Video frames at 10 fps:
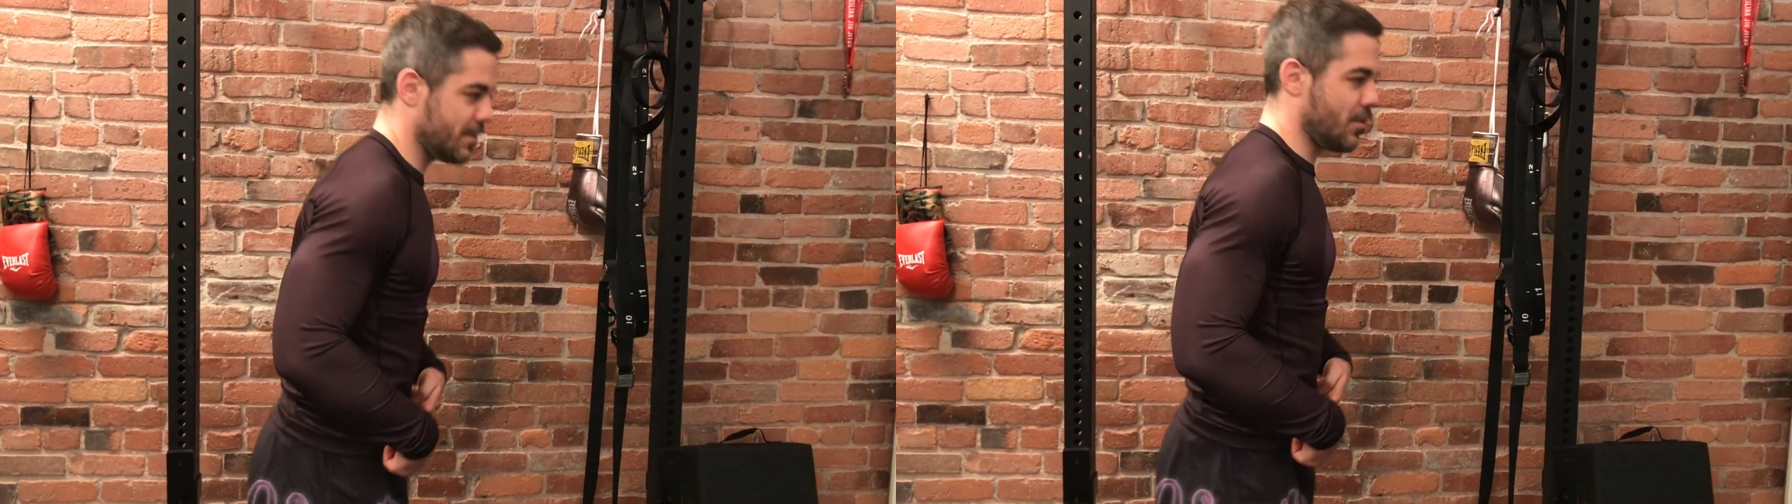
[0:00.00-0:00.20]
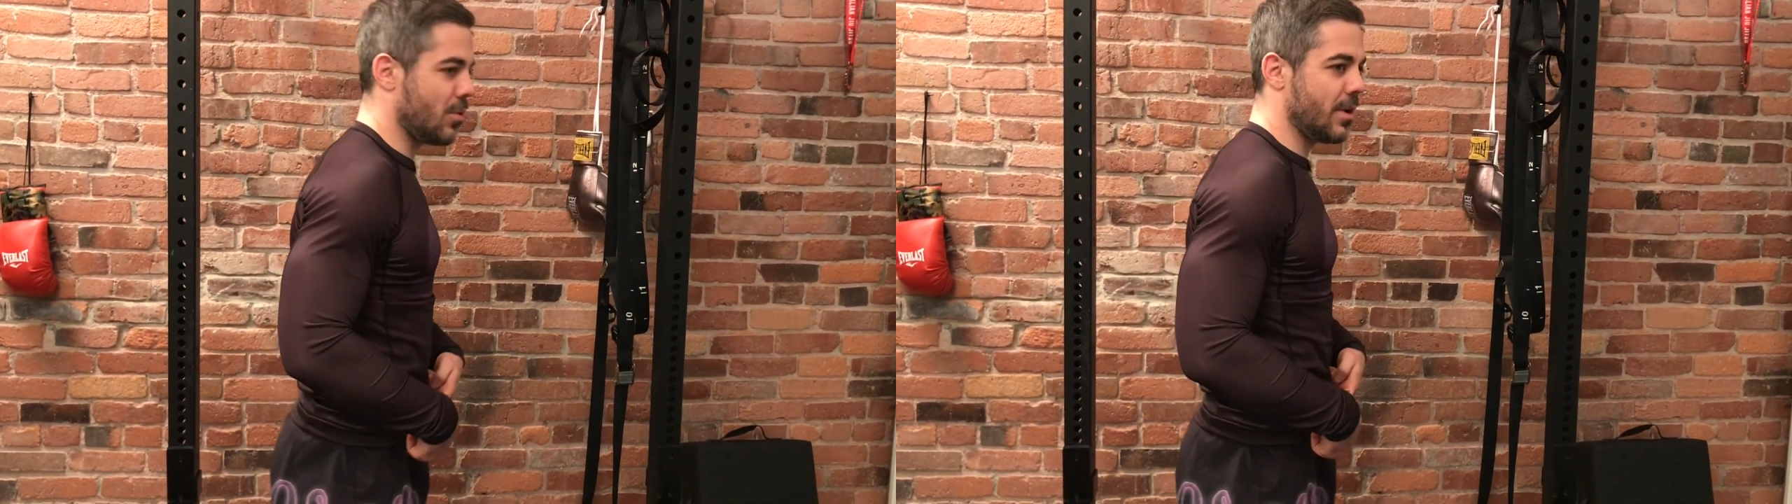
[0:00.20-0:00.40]

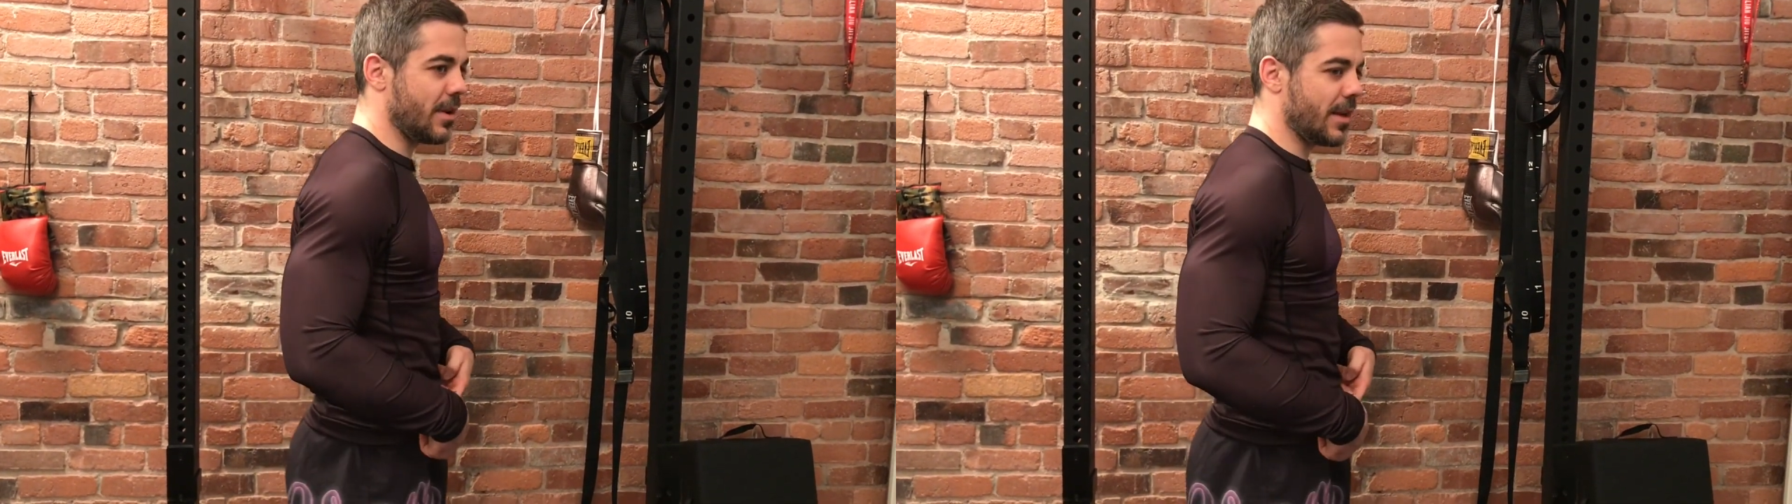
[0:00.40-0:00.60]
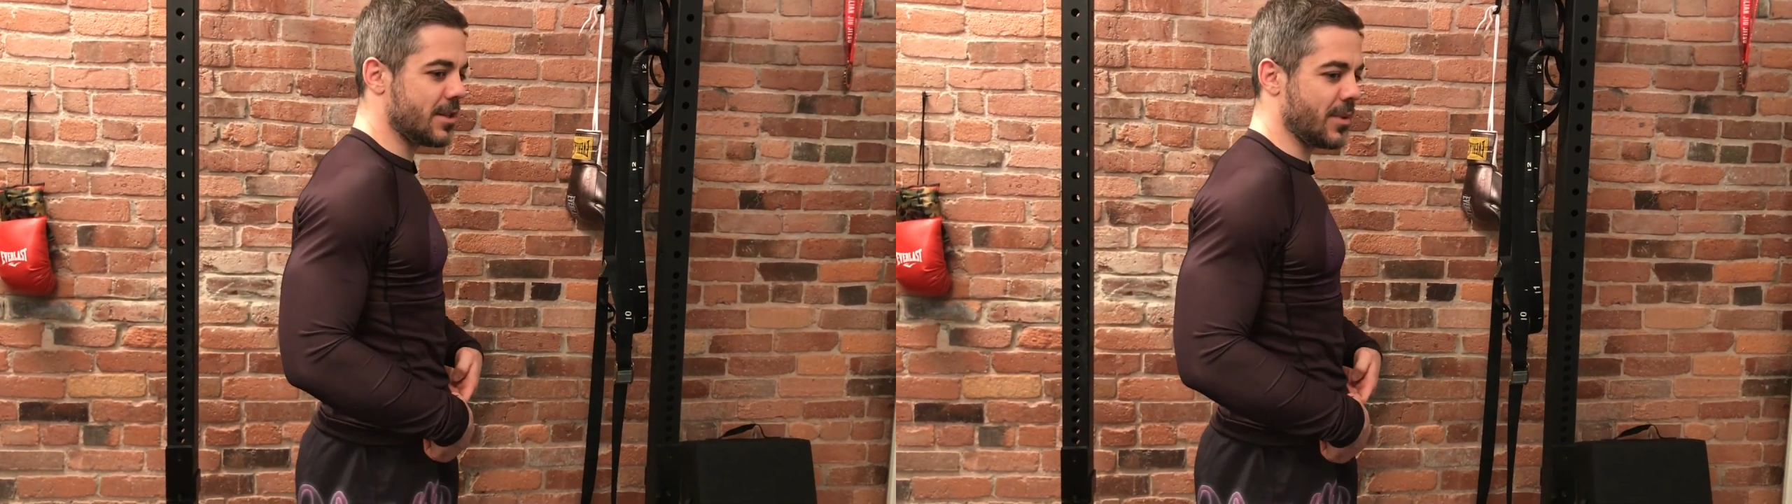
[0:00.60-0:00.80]
forward
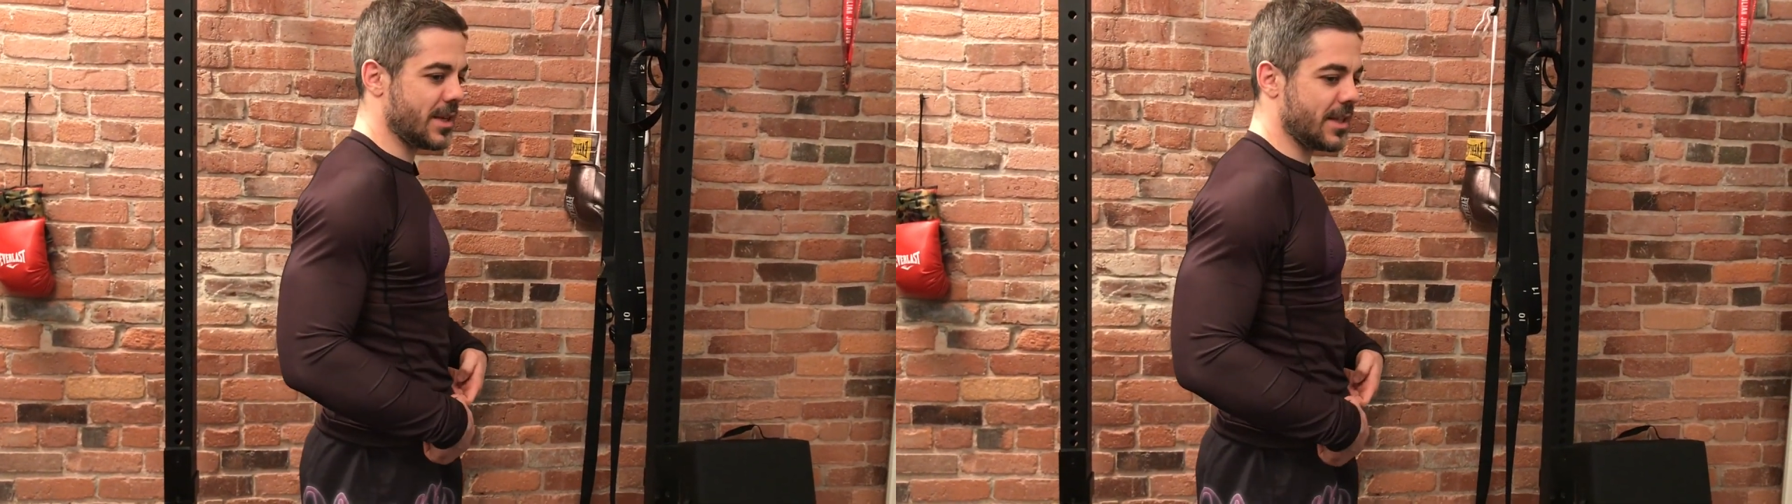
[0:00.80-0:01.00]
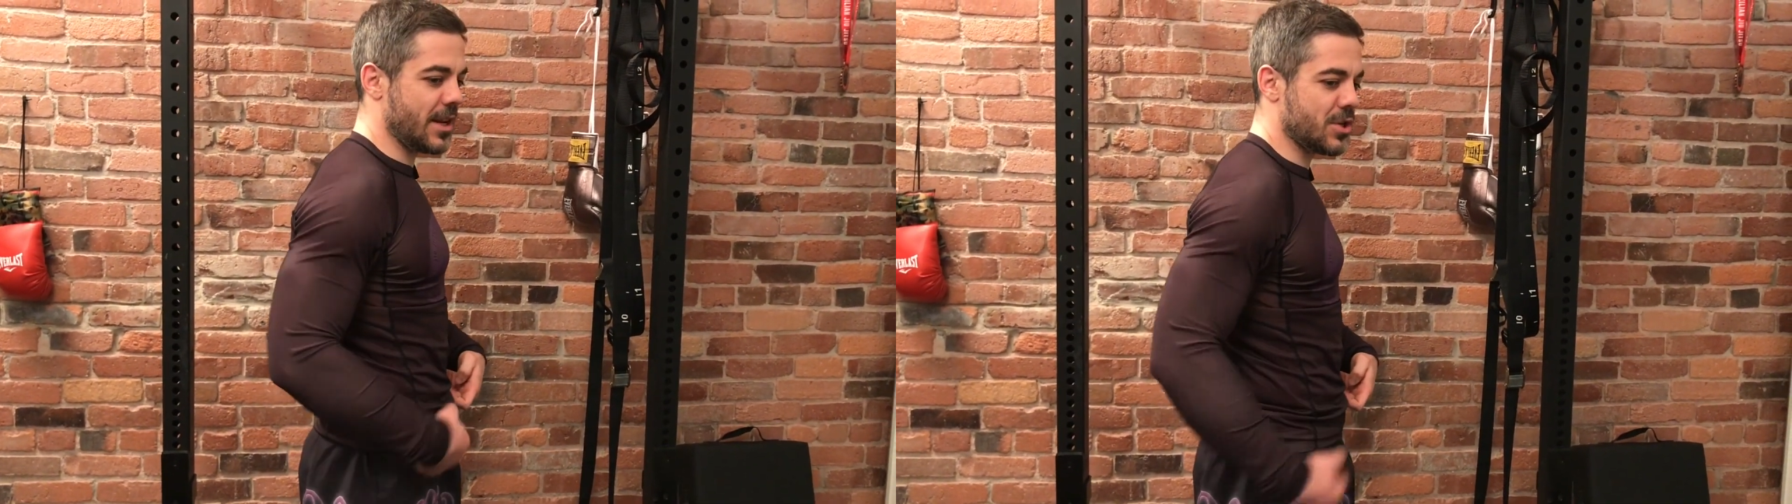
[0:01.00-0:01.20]
into
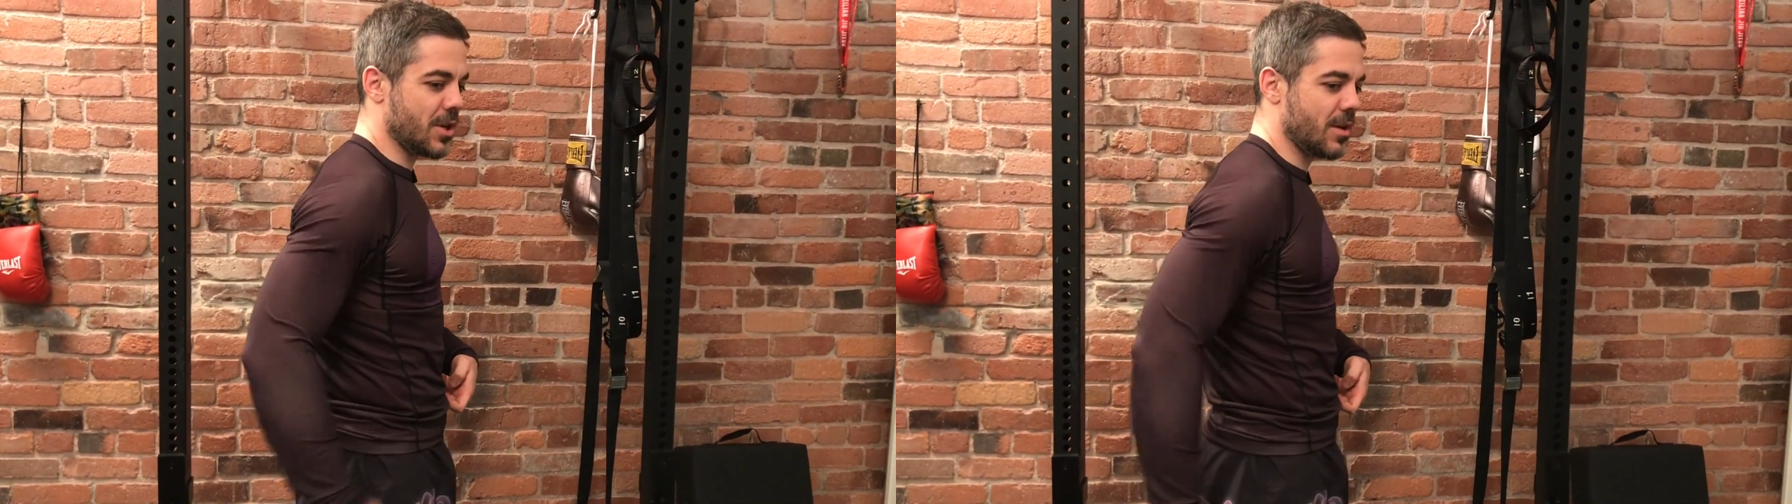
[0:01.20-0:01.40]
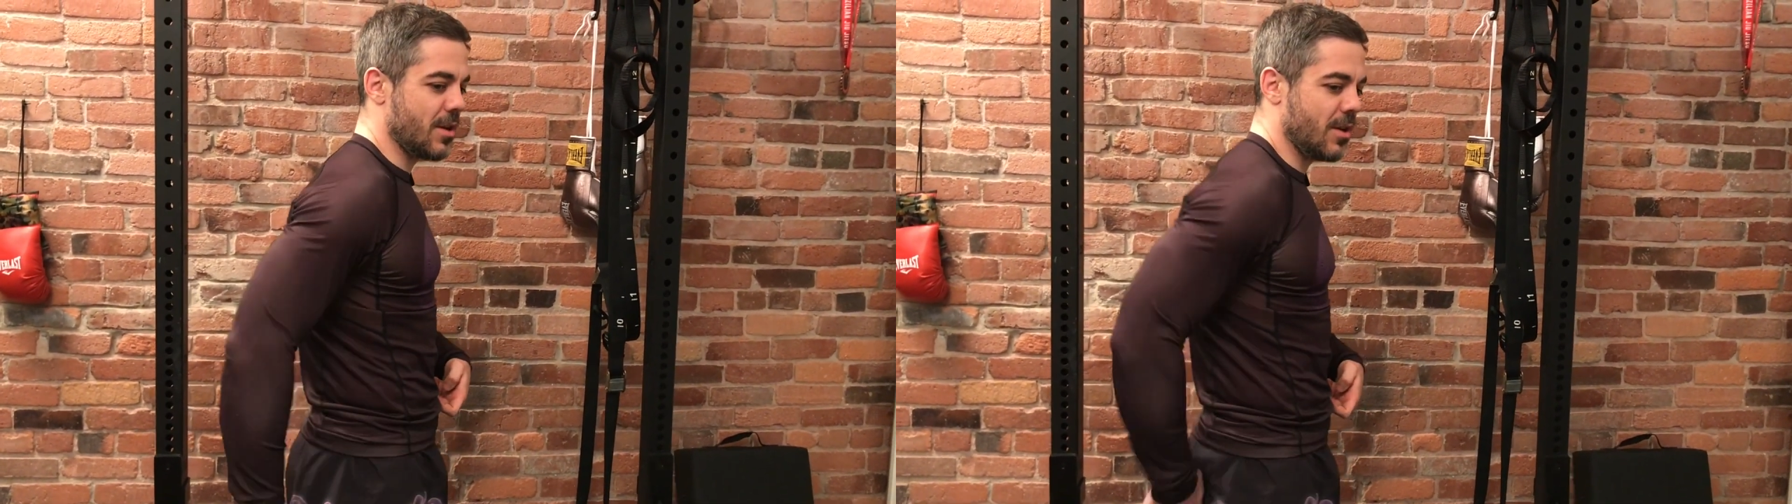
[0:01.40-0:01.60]

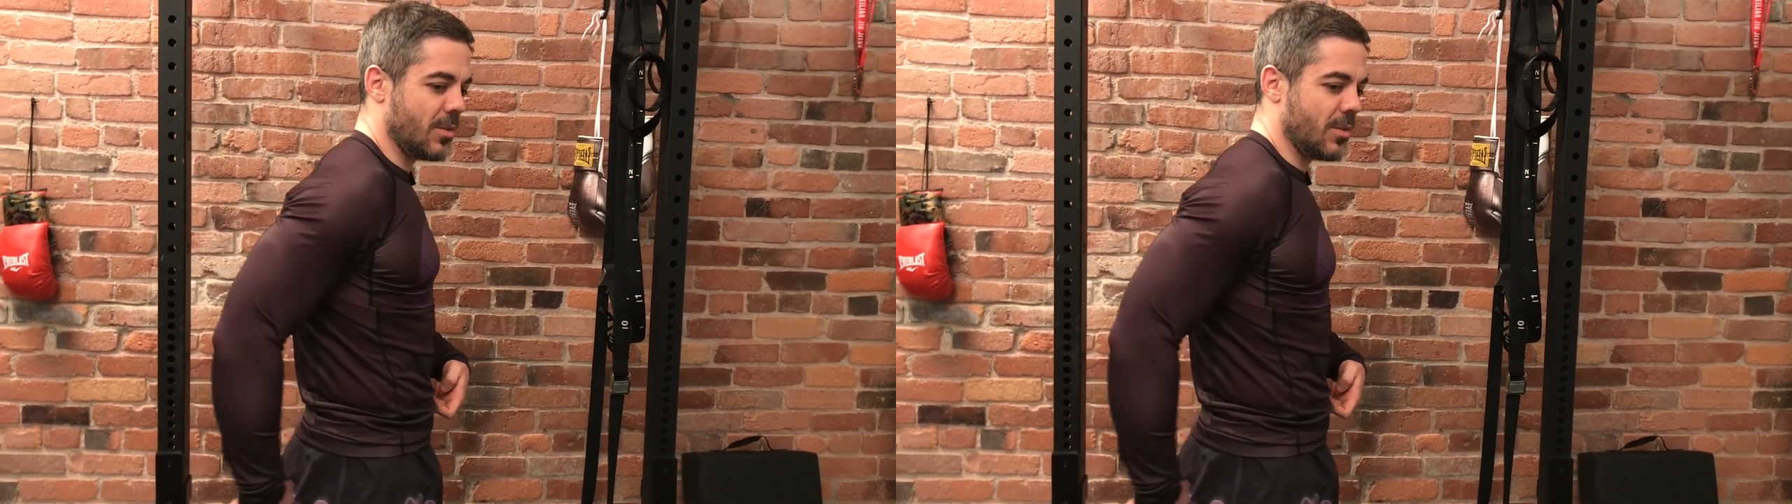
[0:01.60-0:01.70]
extension